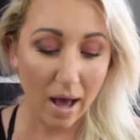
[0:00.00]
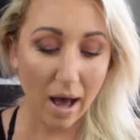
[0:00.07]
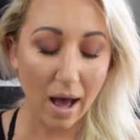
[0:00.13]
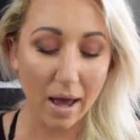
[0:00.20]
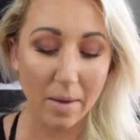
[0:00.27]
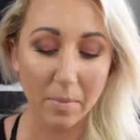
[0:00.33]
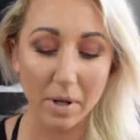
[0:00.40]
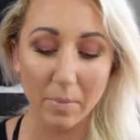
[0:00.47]

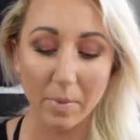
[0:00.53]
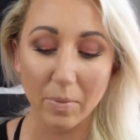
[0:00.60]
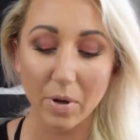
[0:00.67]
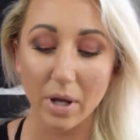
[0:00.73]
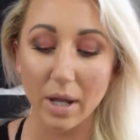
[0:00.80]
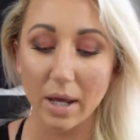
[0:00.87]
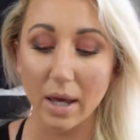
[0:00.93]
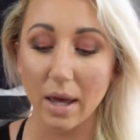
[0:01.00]
I am going to be
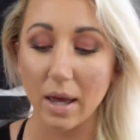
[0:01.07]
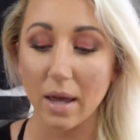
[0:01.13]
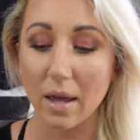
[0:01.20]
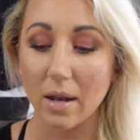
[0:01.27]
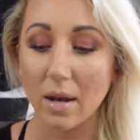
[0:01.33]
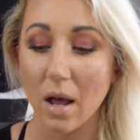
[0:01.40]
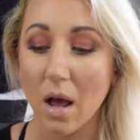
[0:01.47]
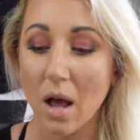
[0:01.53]
putting
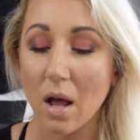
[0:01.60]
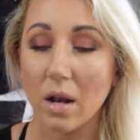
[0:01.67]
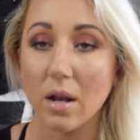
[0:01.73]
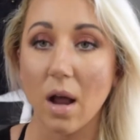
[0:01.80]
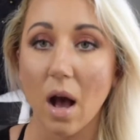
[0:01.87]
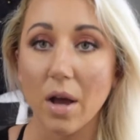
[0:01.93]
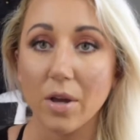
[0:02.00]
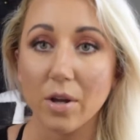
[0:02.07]
in
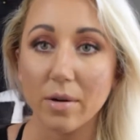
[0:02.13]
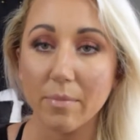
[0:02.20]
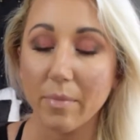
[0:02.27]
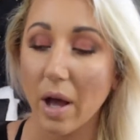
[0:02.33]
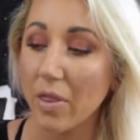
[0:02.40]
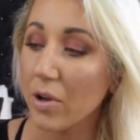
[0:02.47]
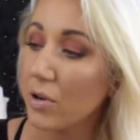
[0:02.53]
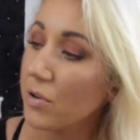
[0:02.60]
Not Your
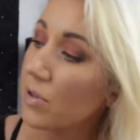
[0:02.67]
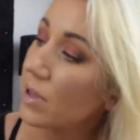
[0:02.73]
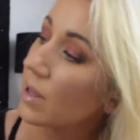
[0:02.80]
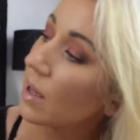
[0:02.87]
Mother's